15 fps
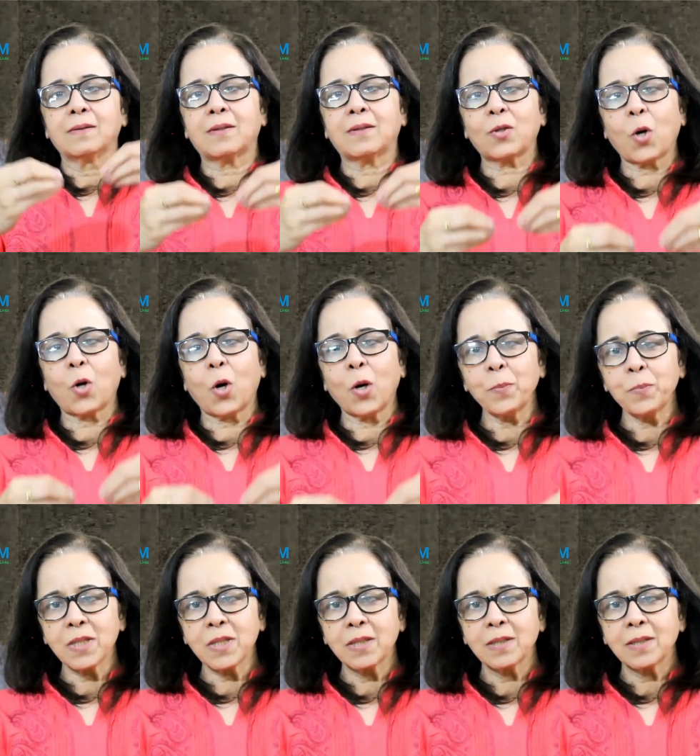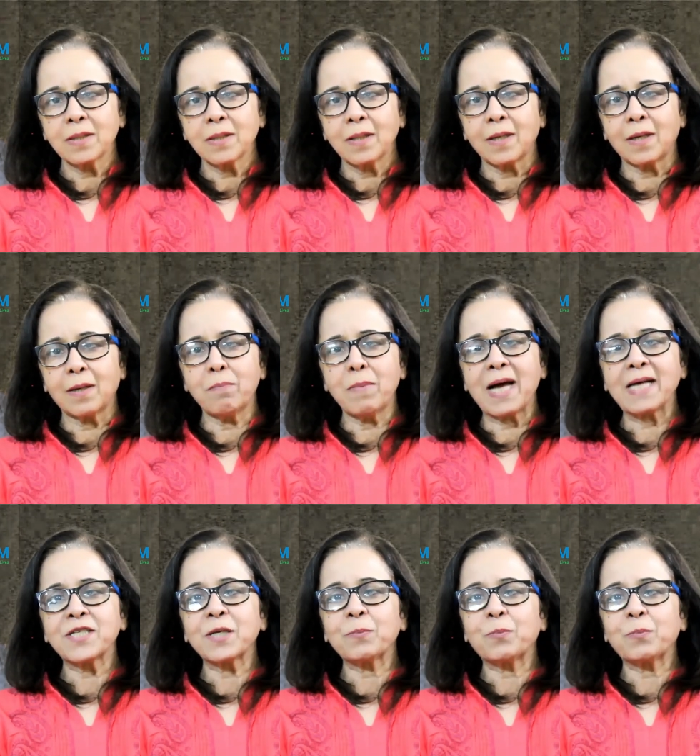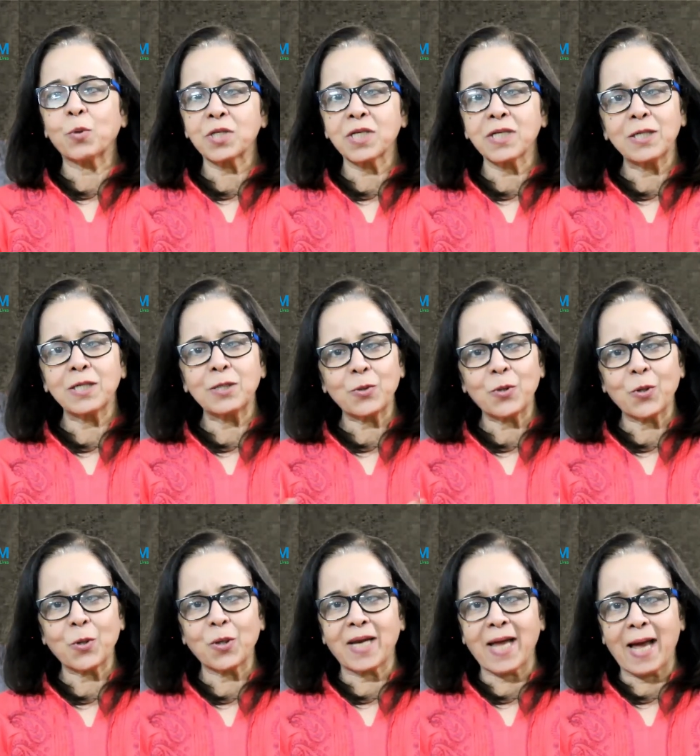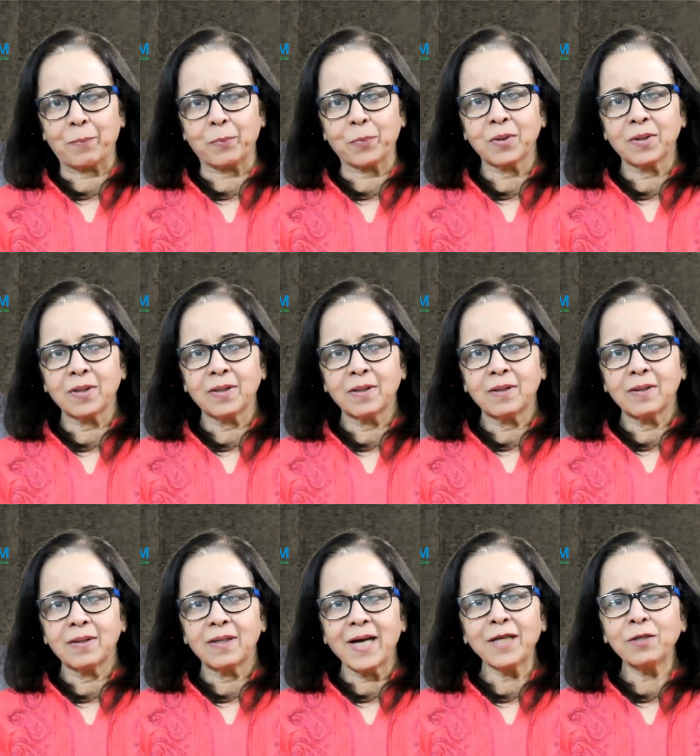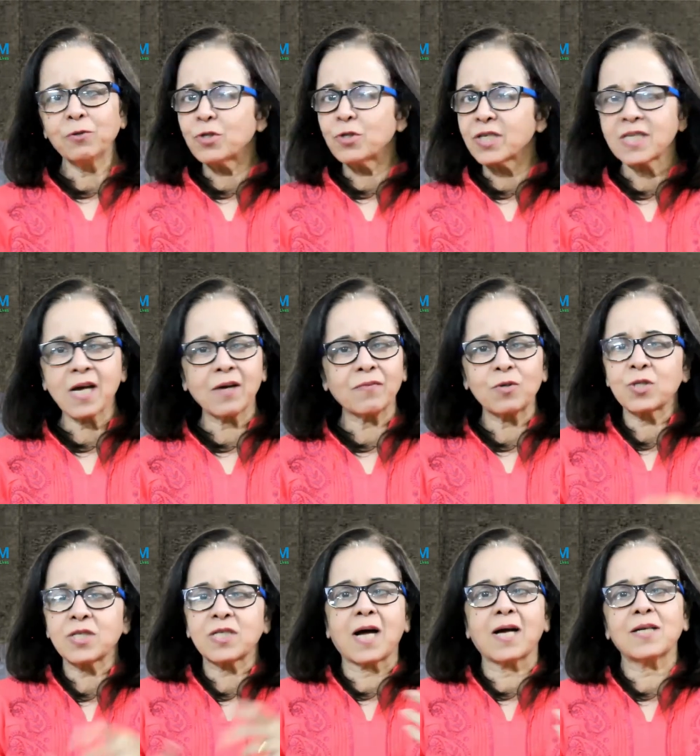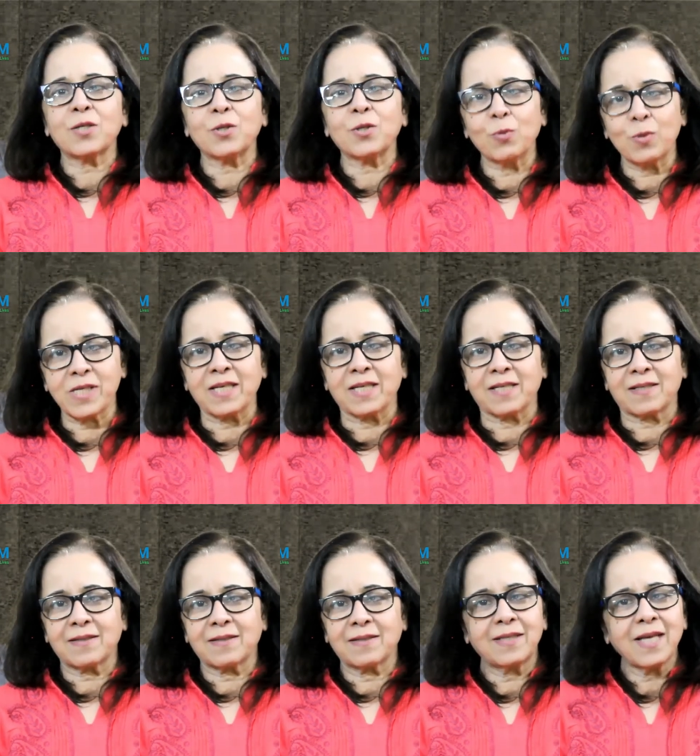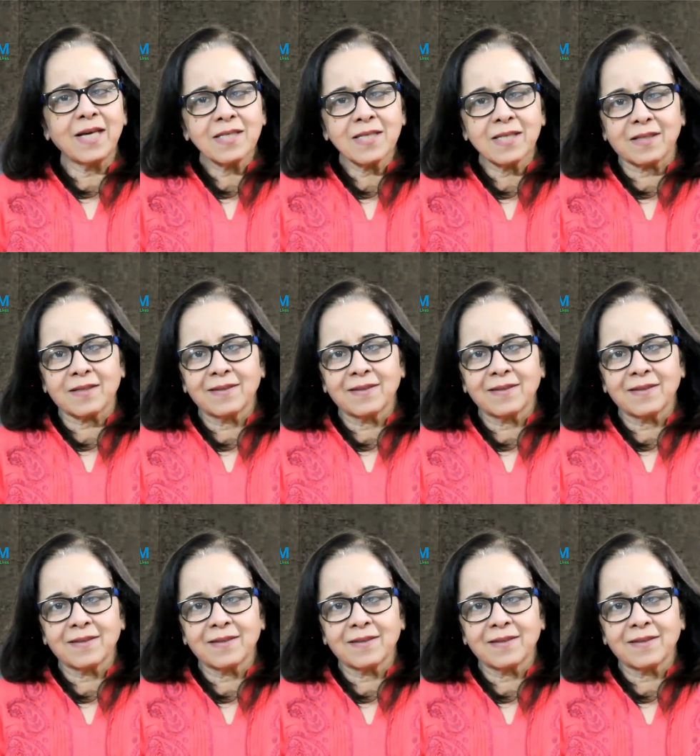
dropped a magic potion into your lap and you just have to start using it. That's it.